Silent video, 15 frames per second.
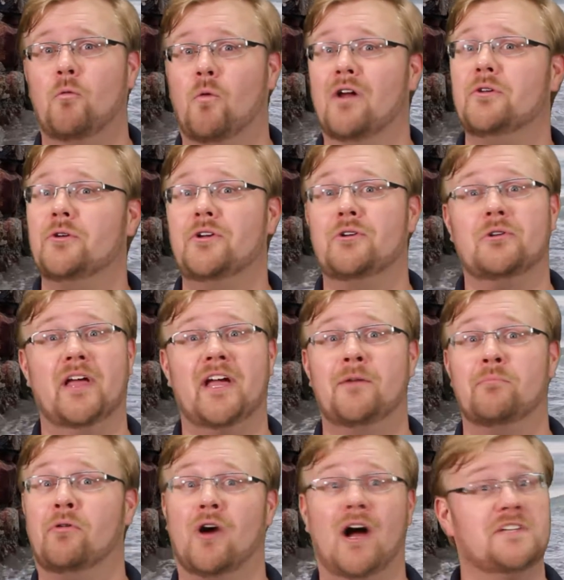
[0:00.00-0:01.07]
whether your
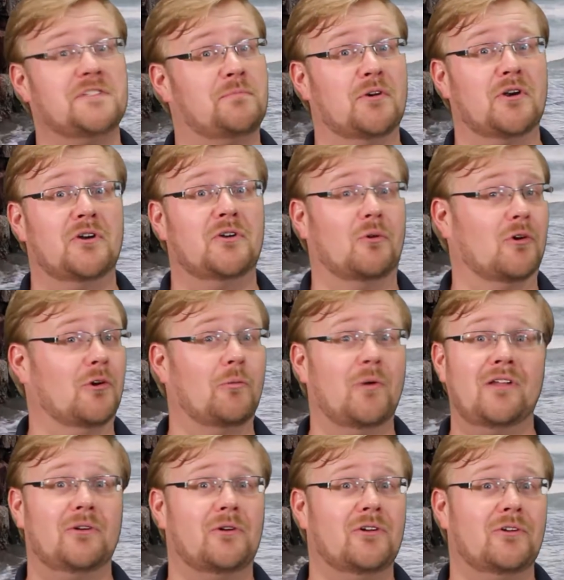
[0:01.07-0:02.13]
land prospered or
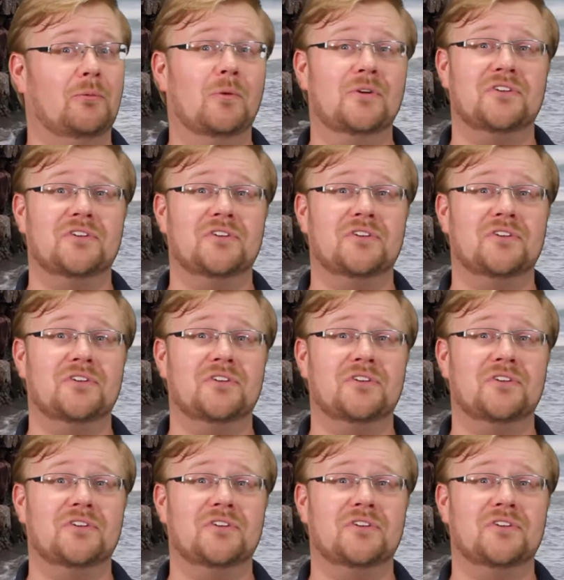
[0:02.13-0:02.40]
withered